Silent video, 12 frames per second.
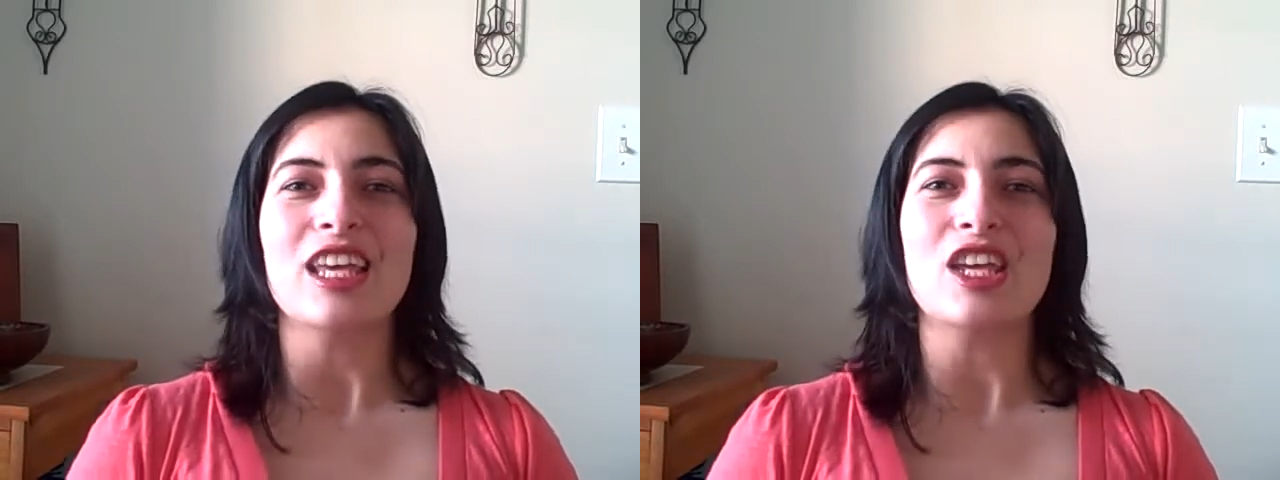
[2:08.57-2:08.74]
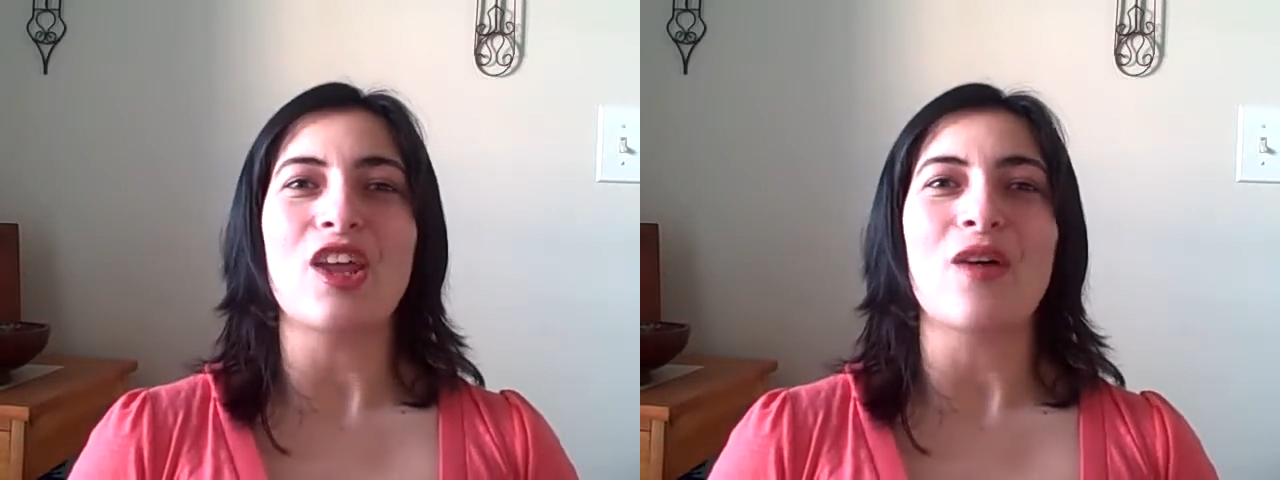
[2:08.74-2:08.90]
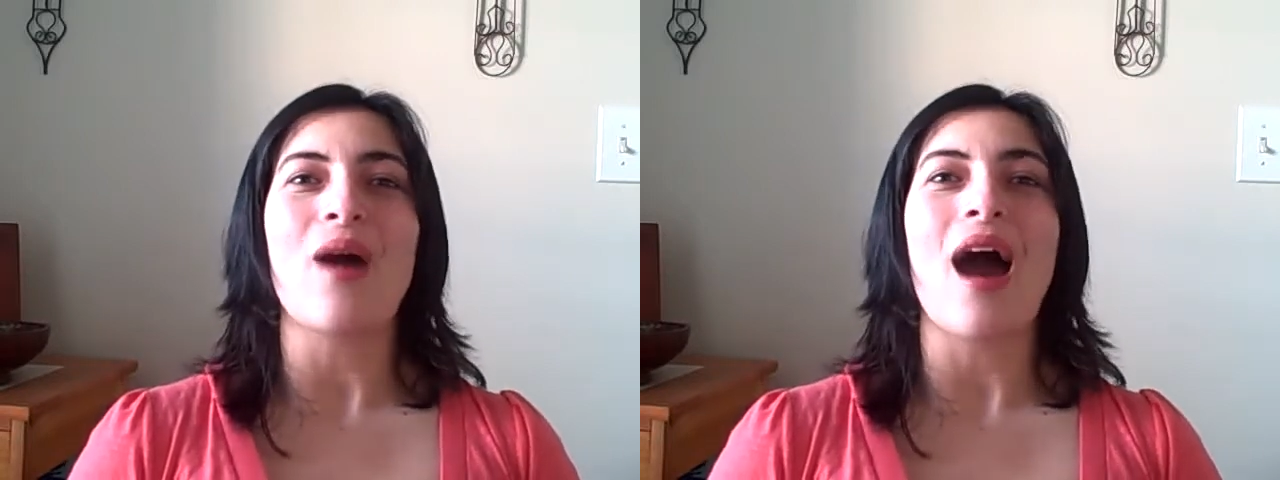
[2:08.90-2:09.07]

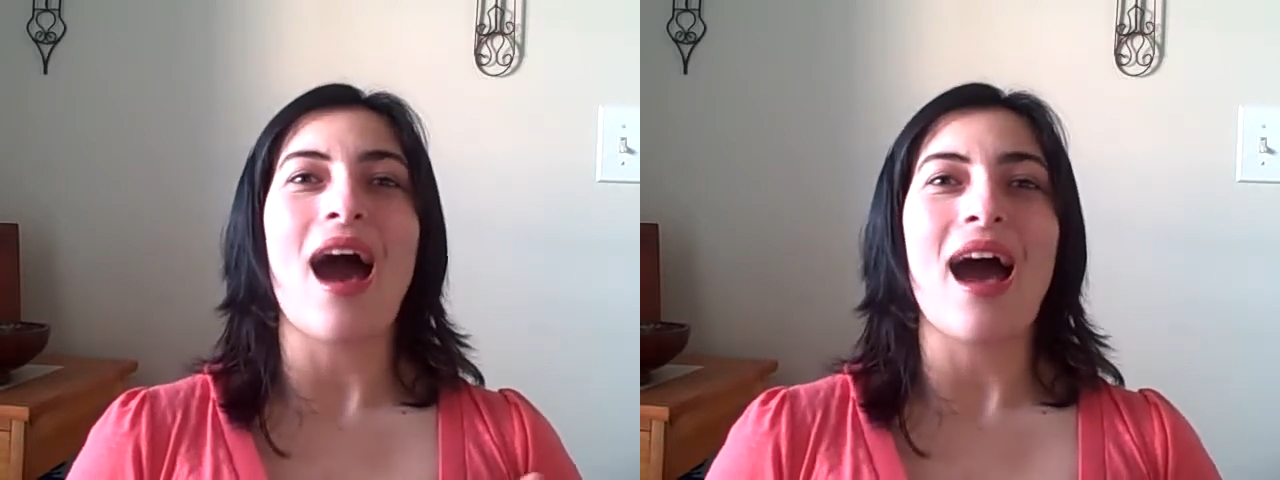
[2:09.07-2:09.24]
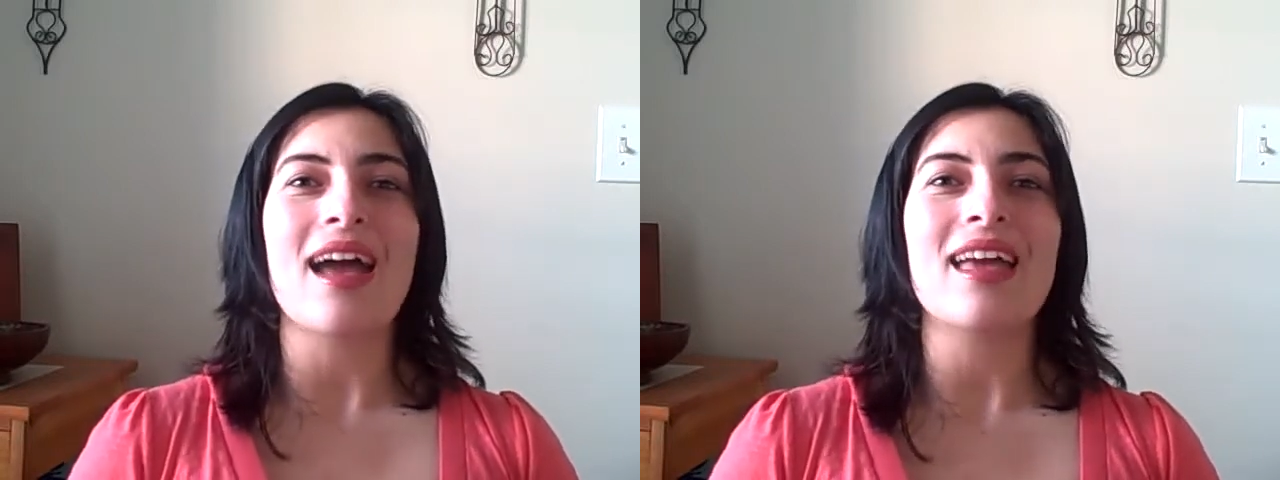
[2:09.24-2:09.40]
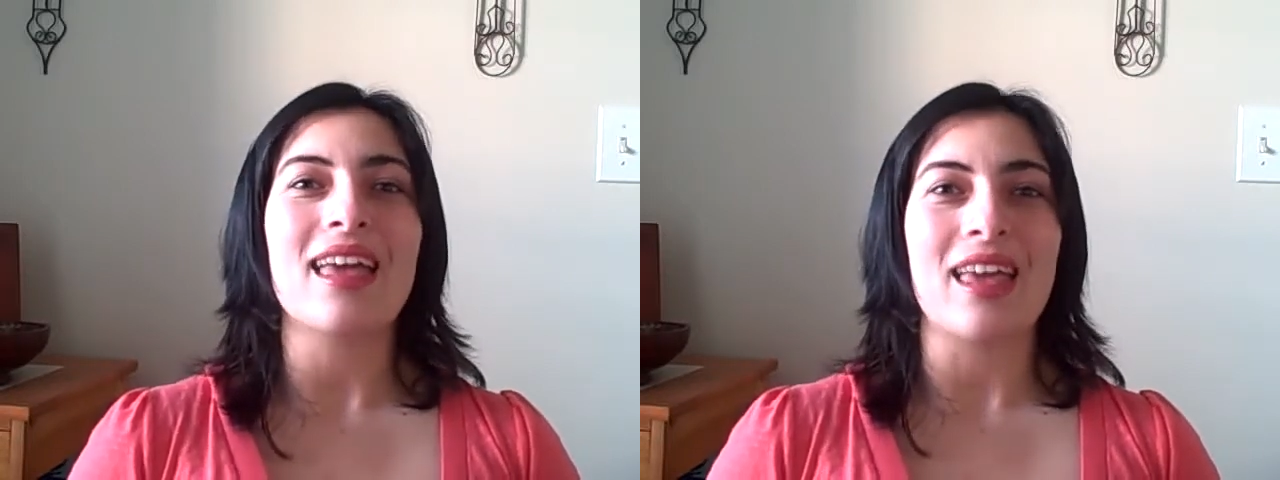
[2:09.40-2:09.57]
you know,
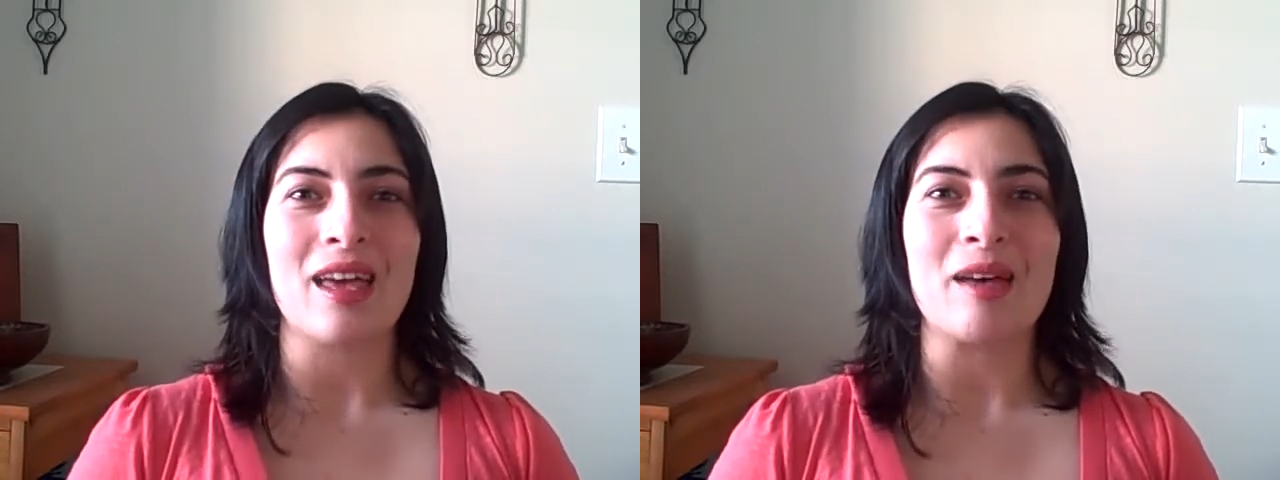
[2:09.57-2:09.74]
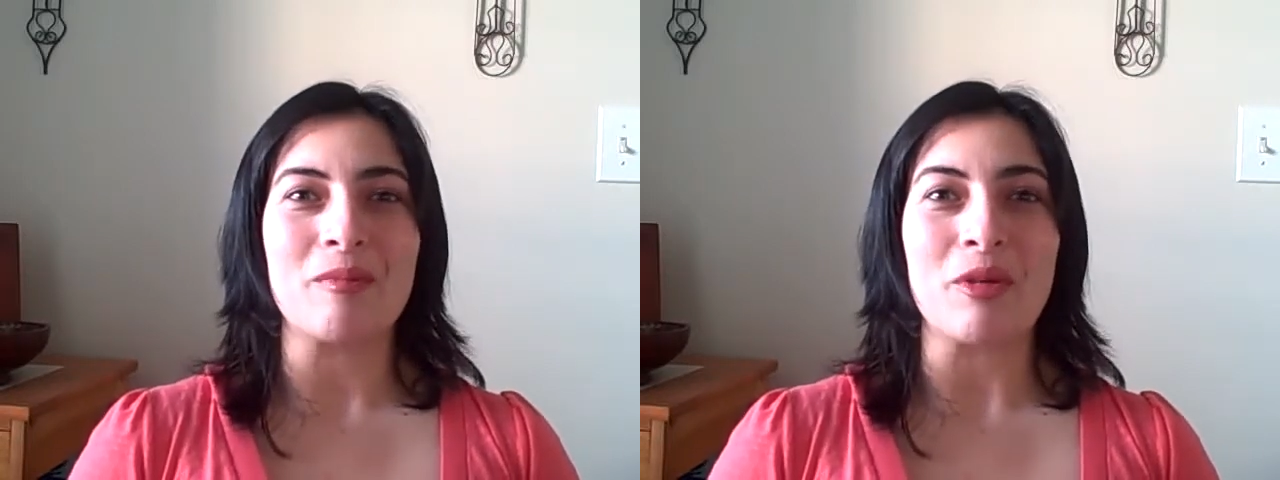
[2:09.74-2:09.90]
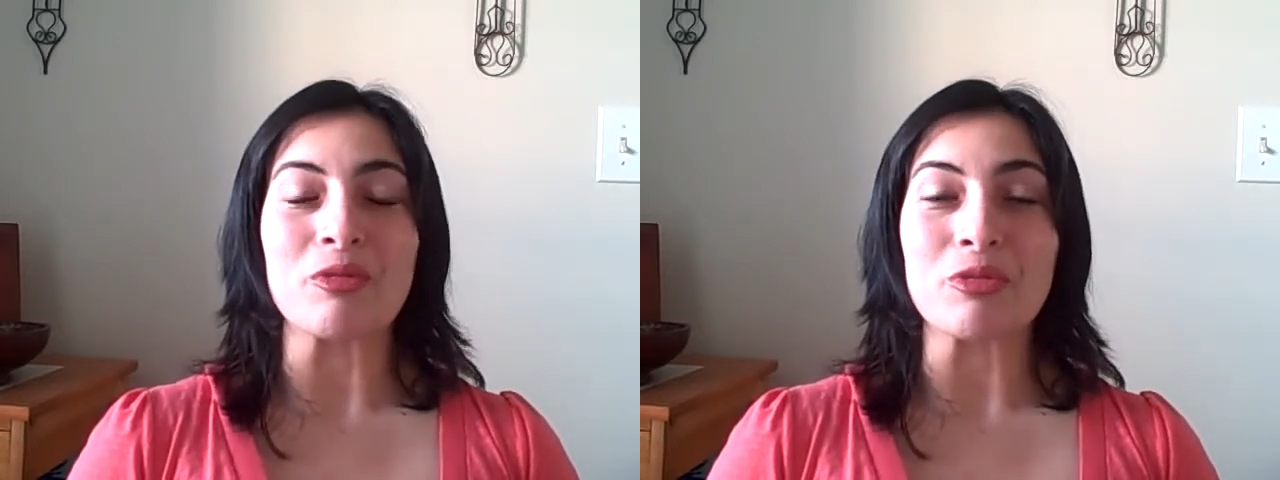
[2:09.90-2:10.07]
I
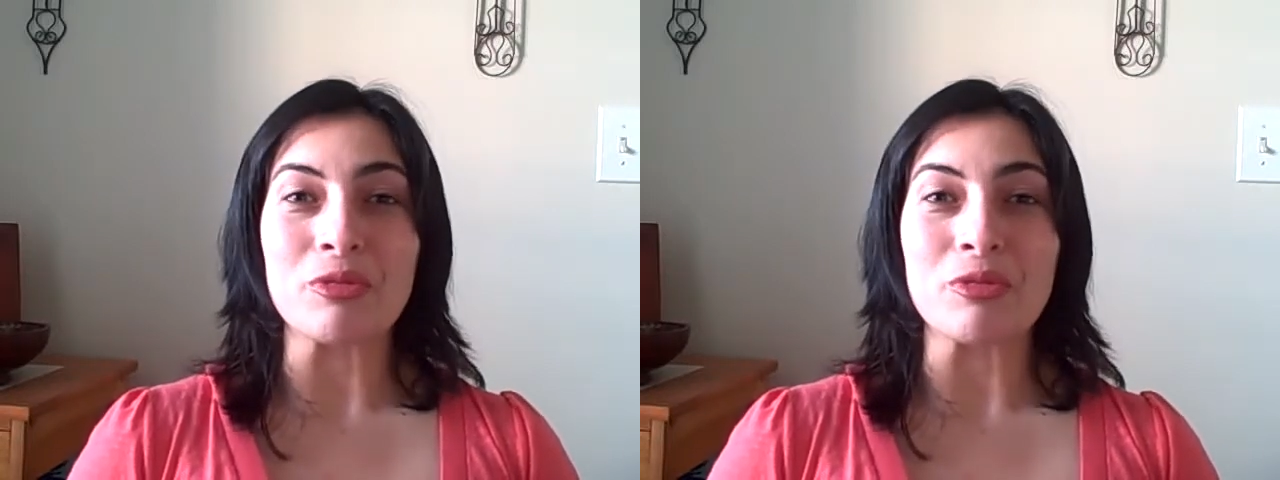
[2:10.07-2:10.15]
am